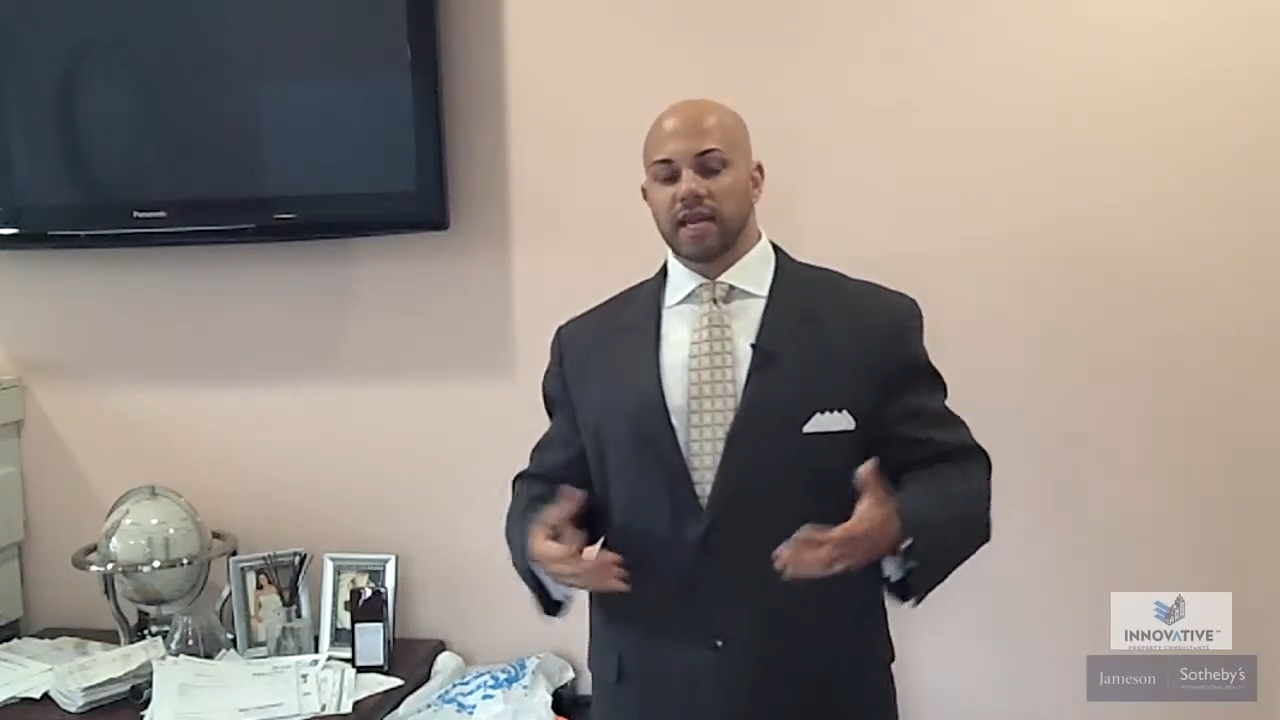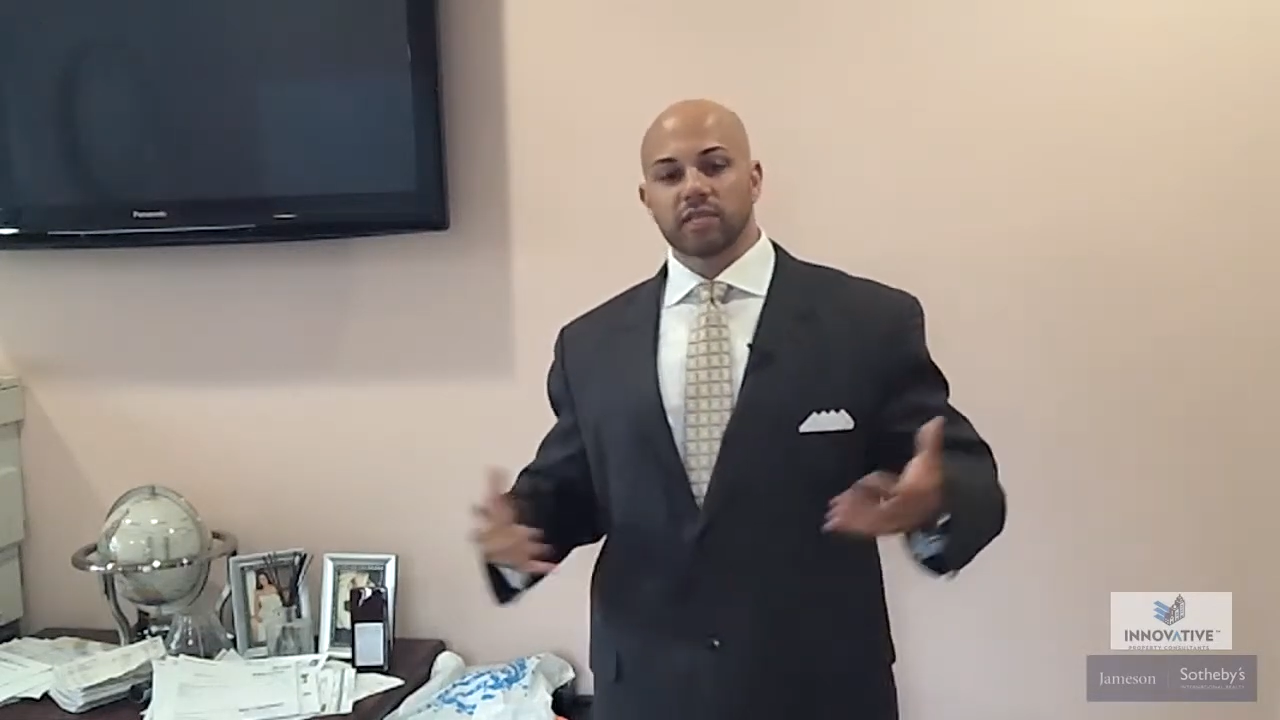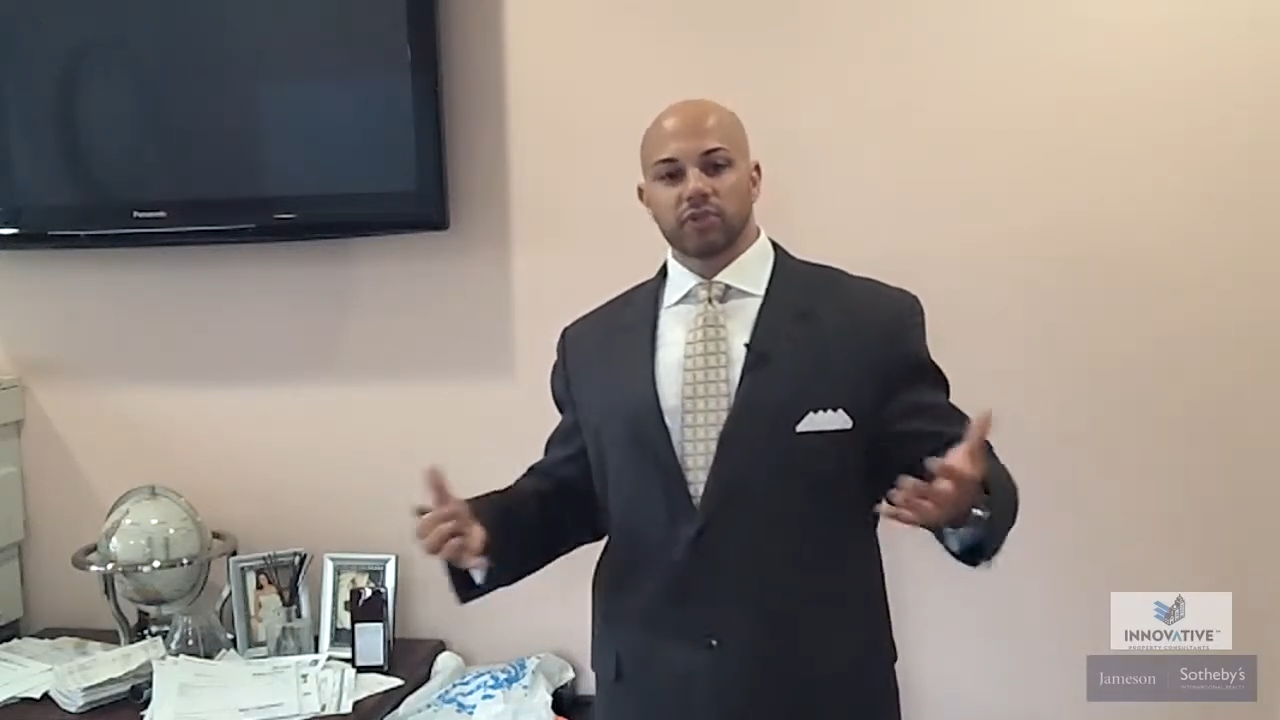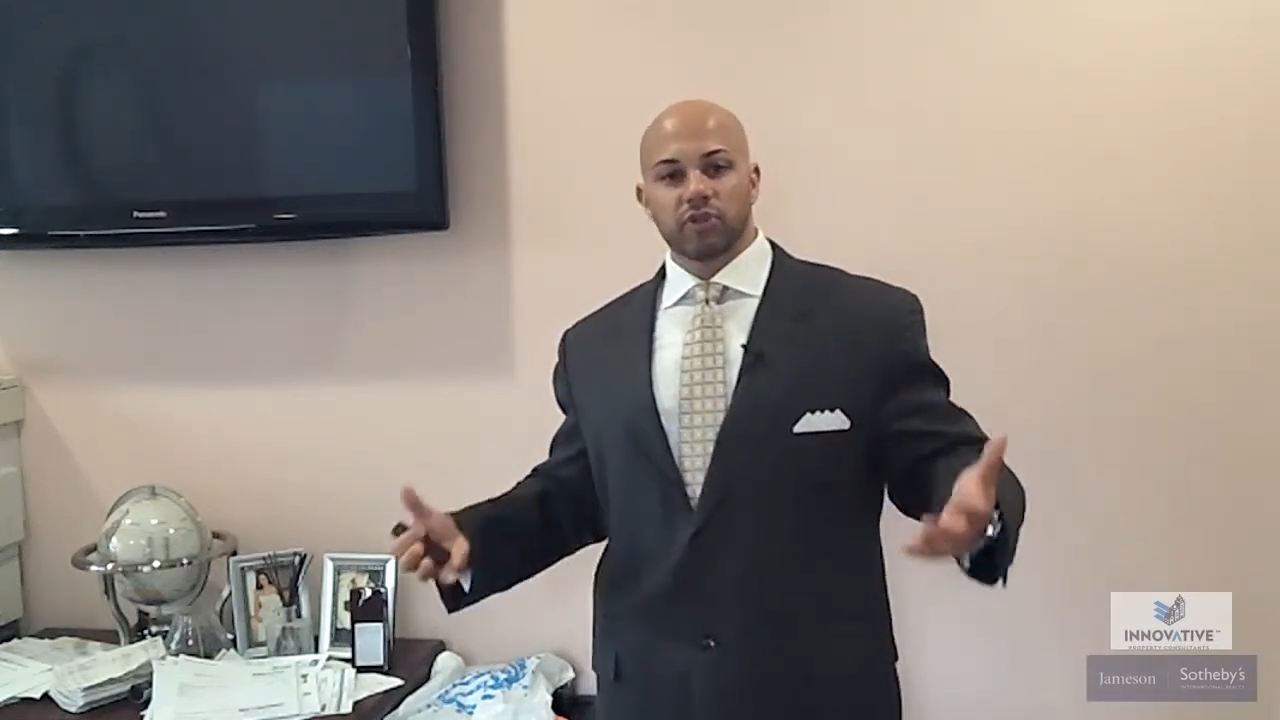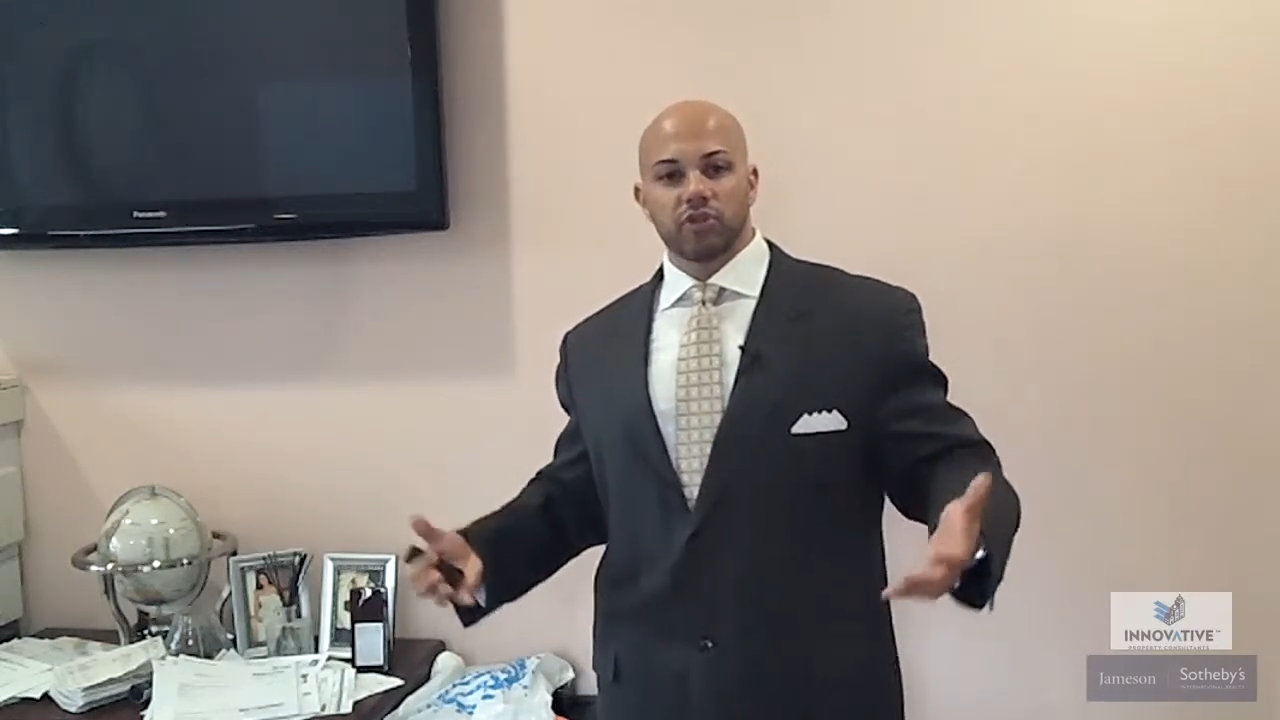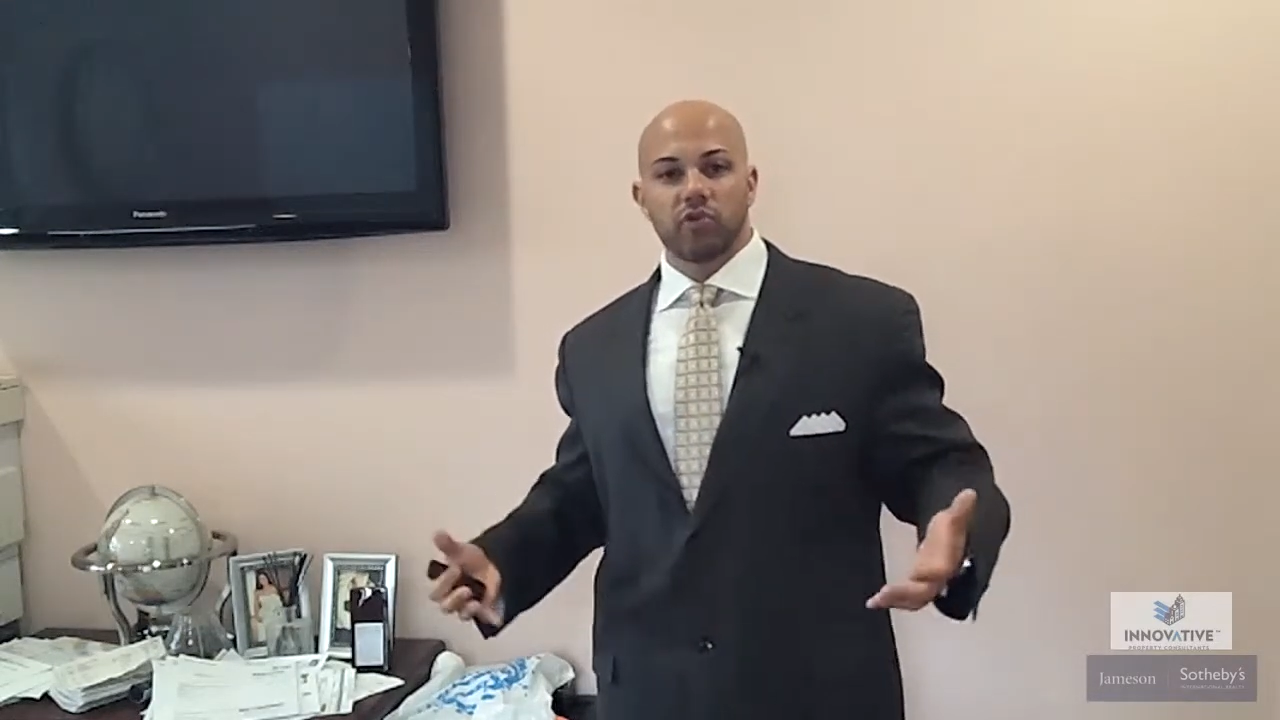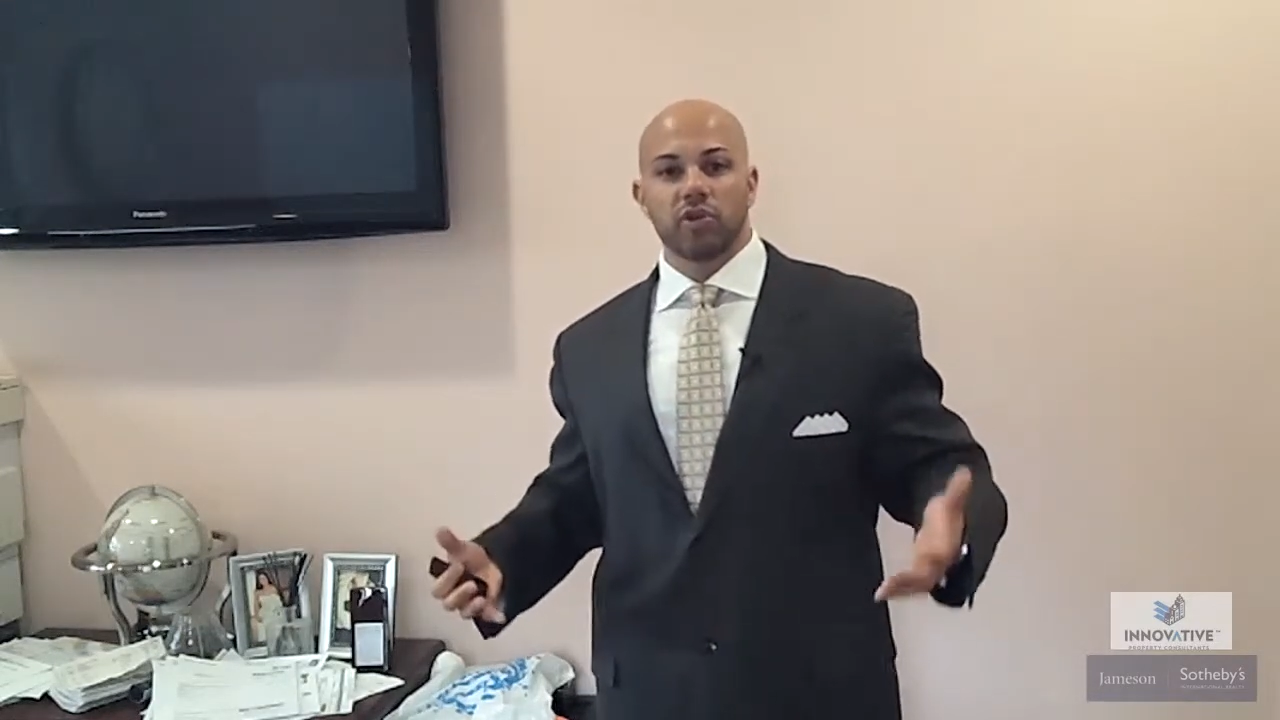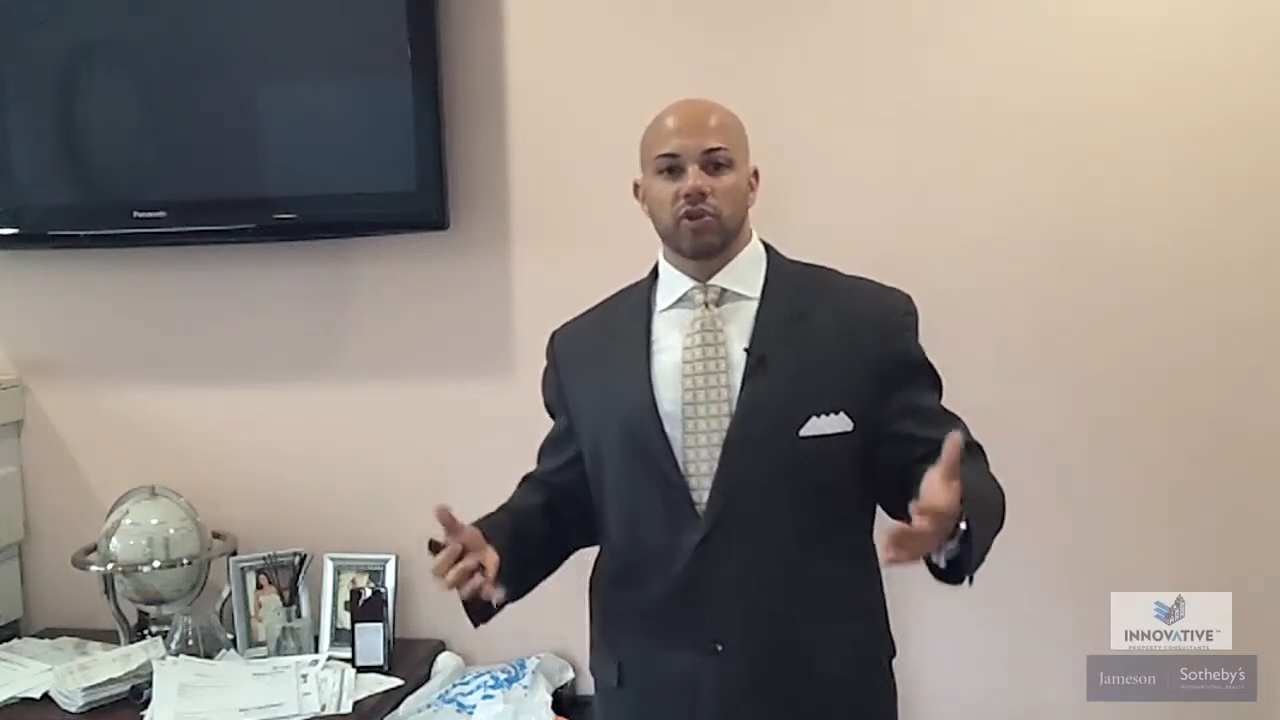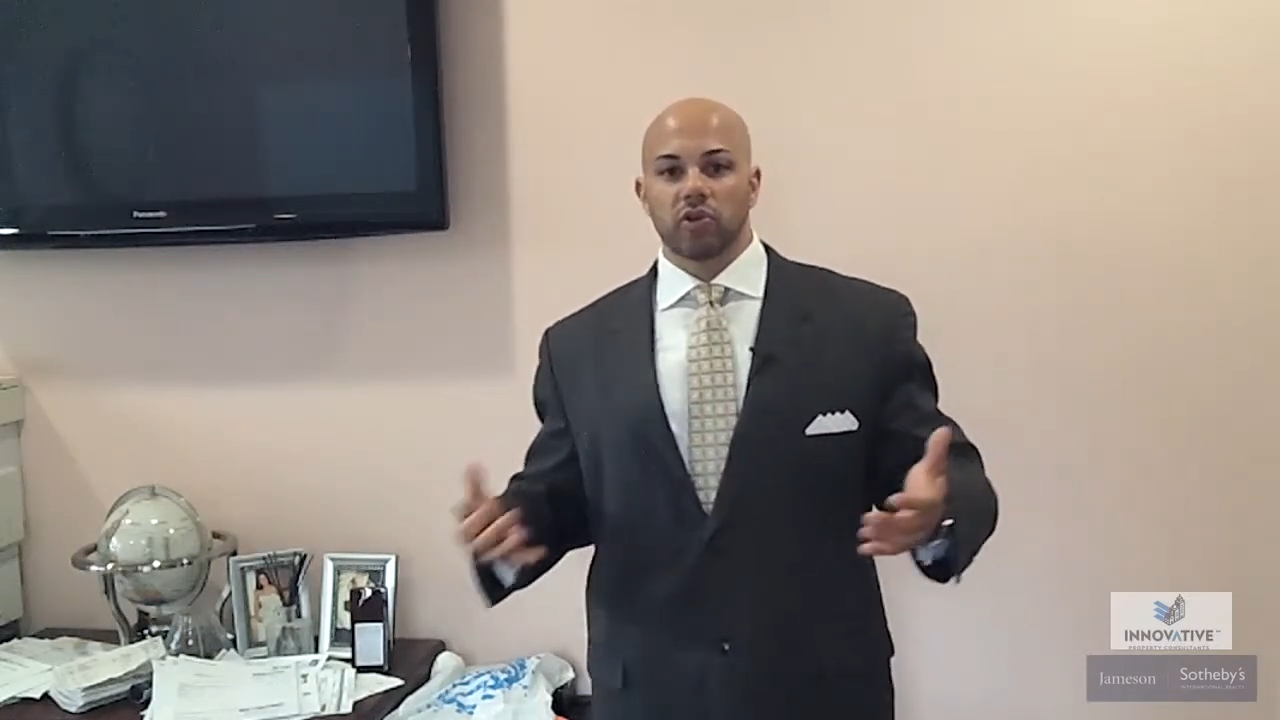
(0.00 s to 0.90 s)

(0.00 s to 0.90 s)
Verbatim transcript: and that's what they're doing.